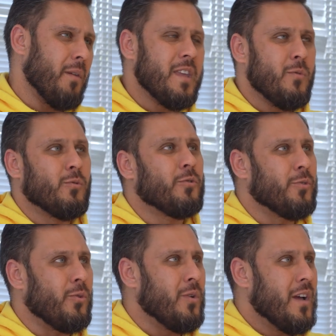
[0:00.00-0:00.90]
I mean, he was
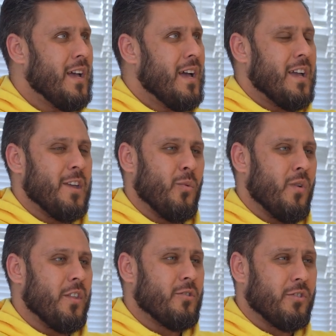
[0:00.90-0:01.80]
also,
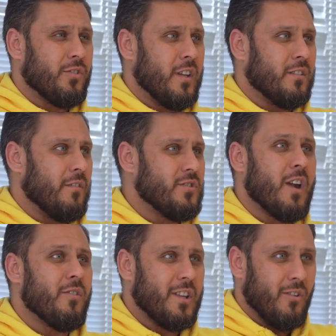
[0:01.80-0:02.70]
one of the trustees of
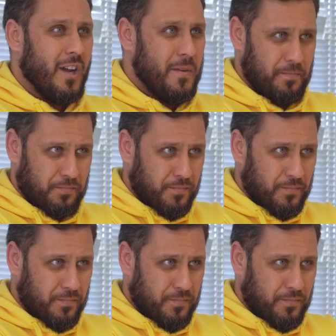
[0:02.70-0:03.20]
Charity Right.